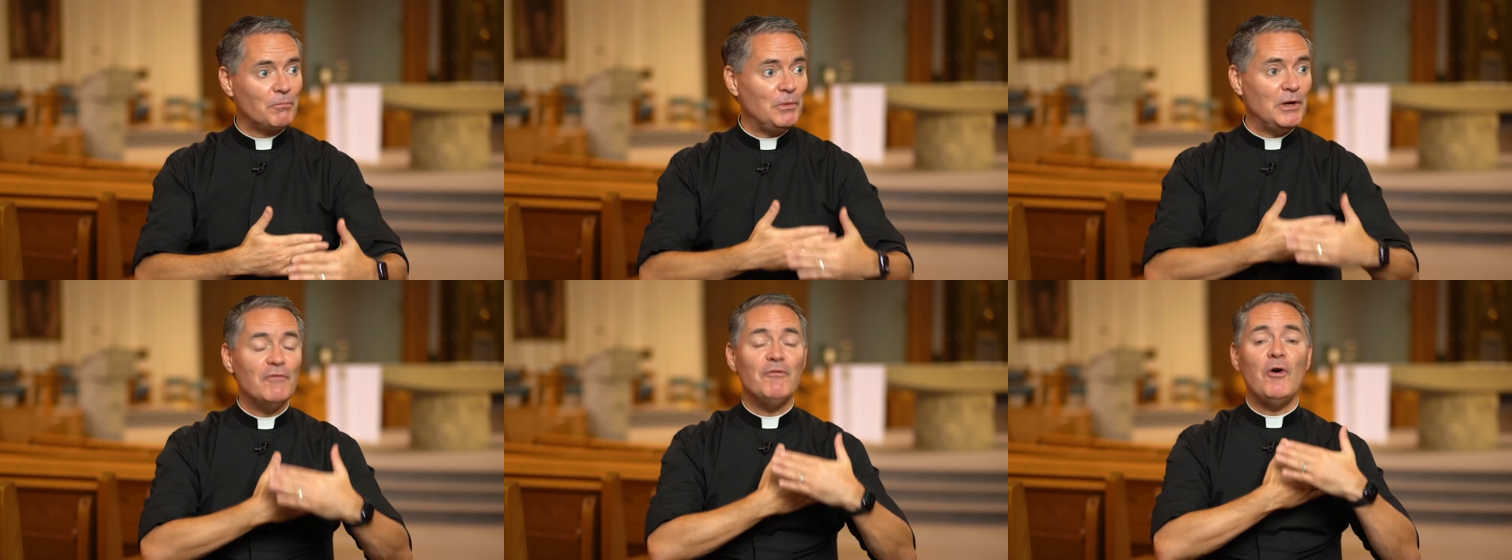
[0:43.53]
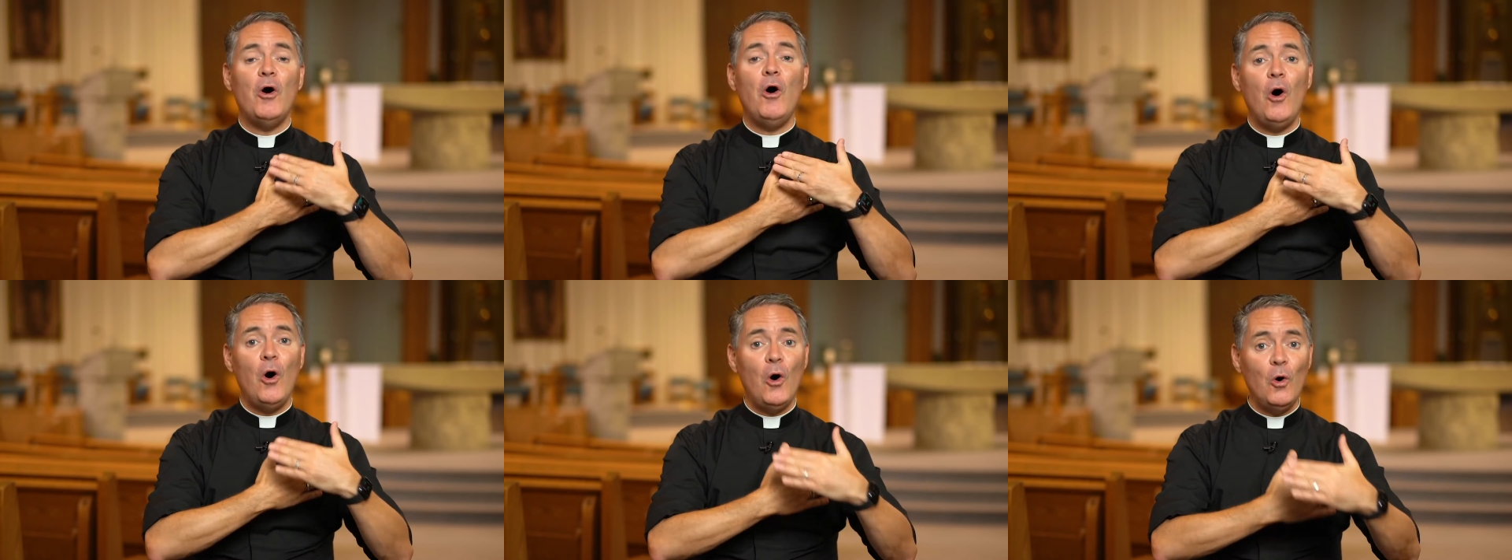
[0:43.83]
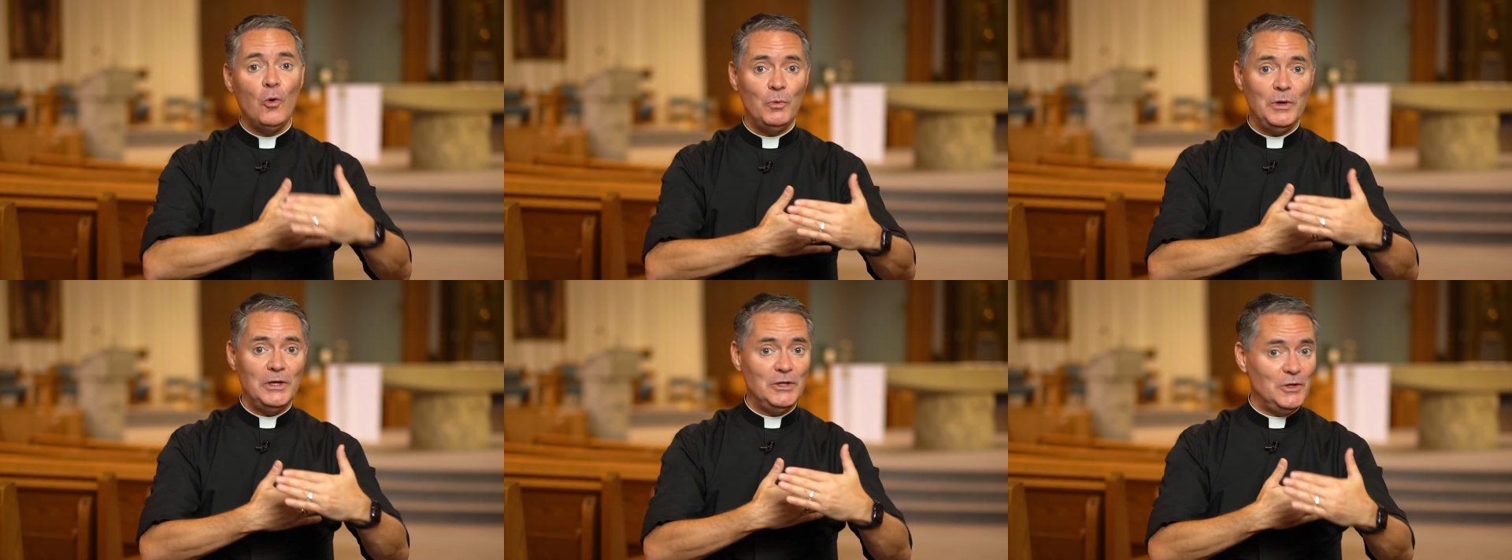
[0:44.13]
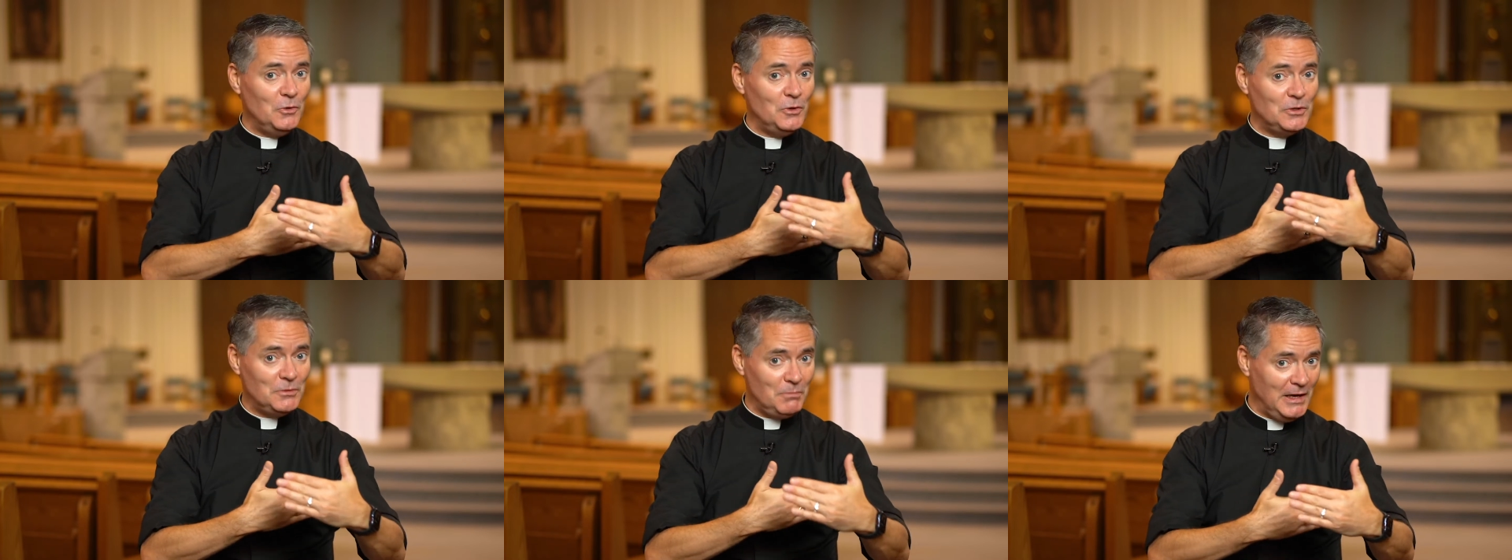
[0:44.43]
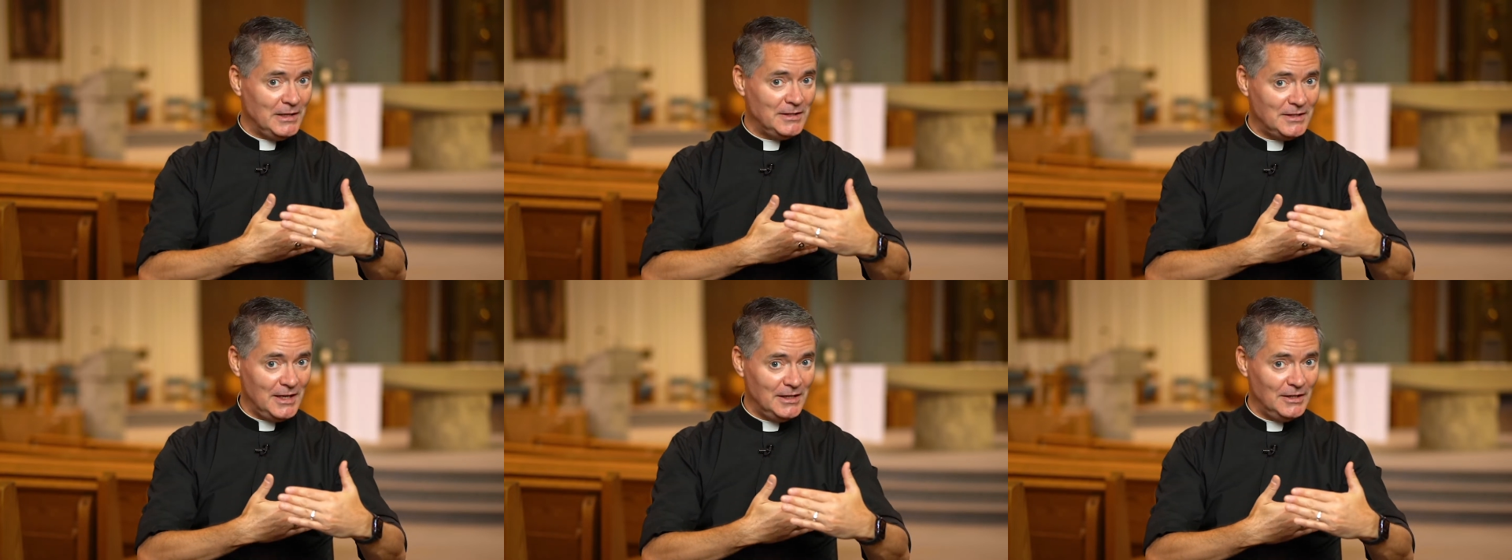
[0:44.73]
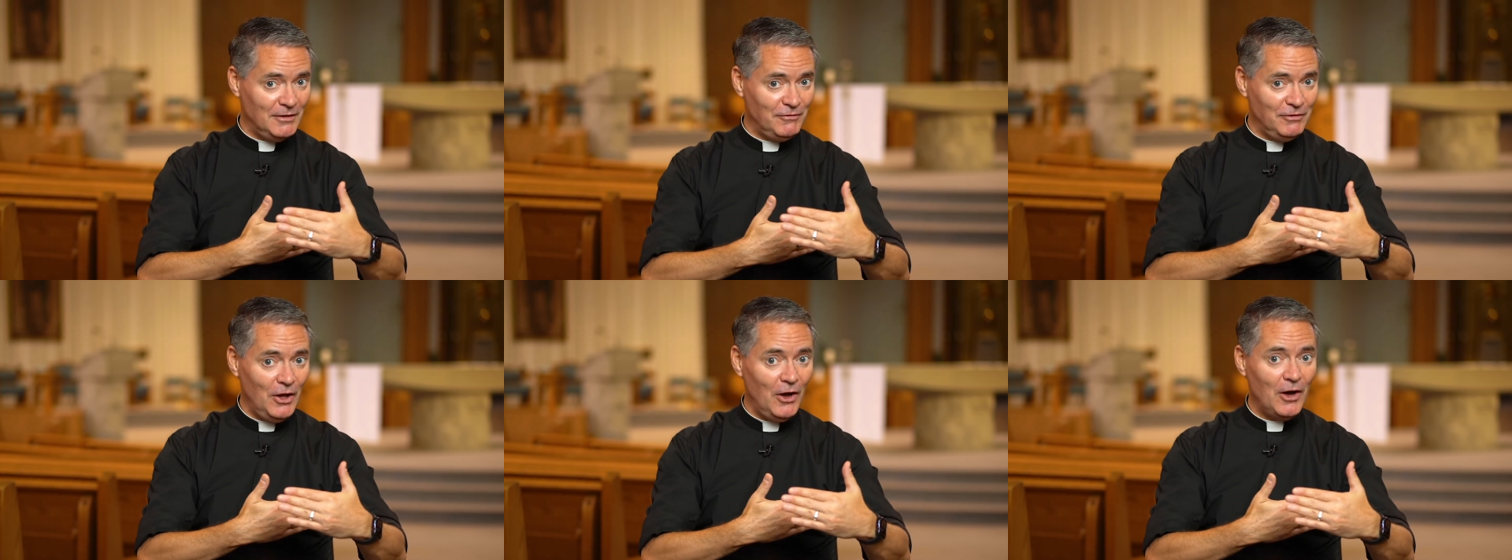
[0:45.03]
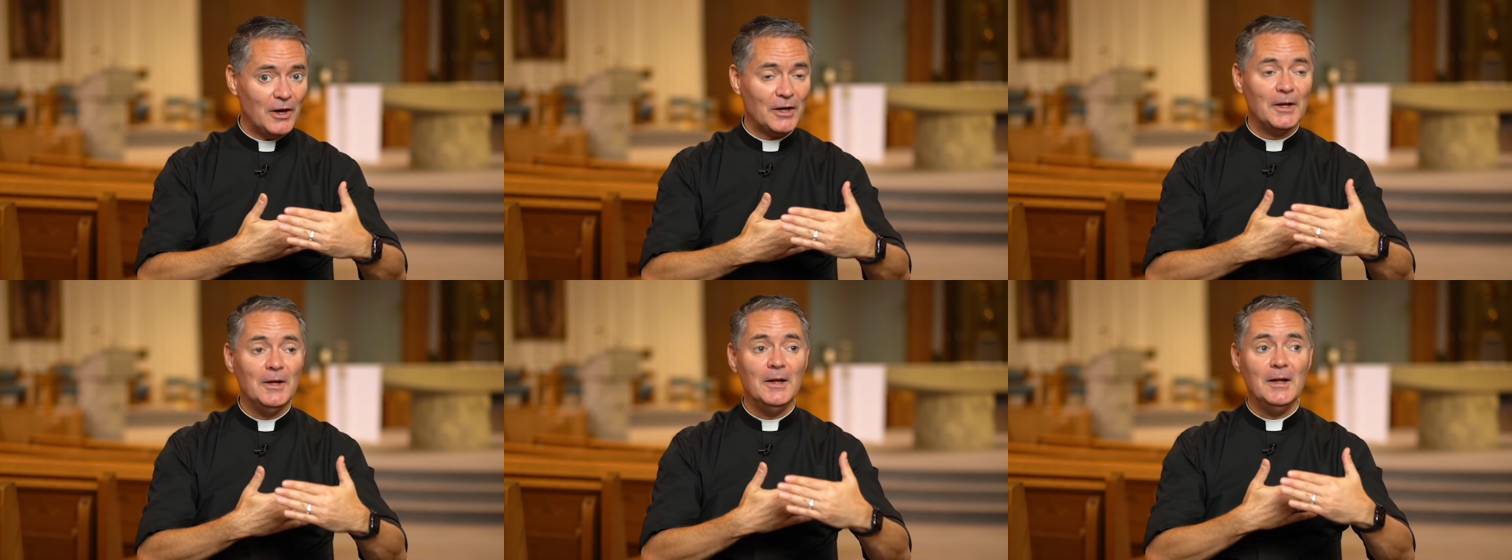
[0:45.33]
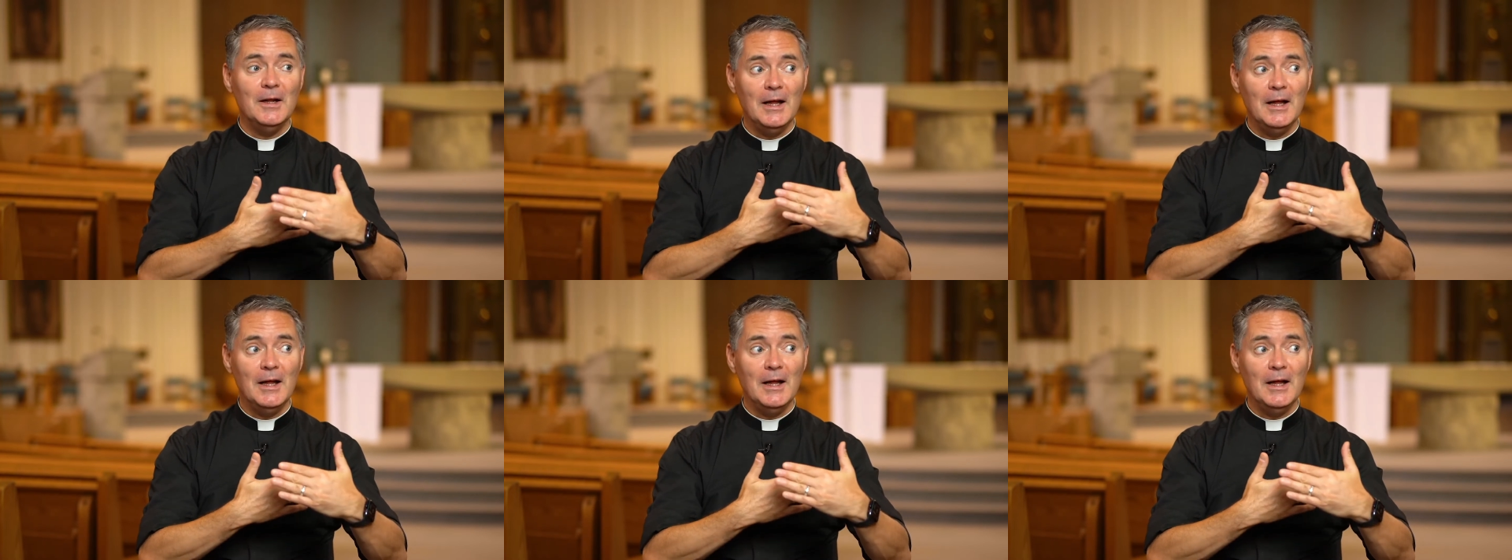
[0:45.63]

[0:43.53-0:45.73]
But if all we do is maintain the flock,